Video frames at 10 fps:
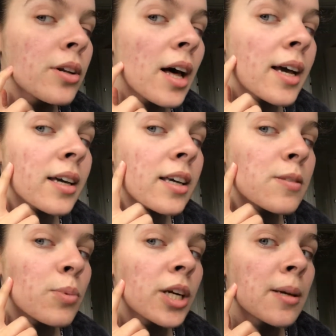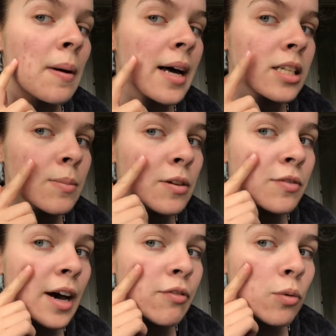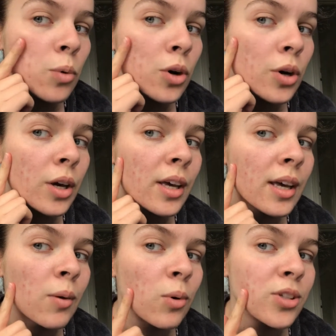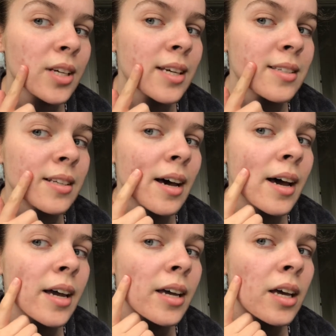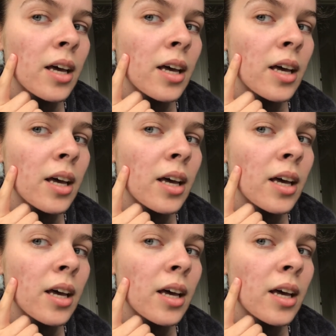like it's pretty bad to be fair for what it was yesterday.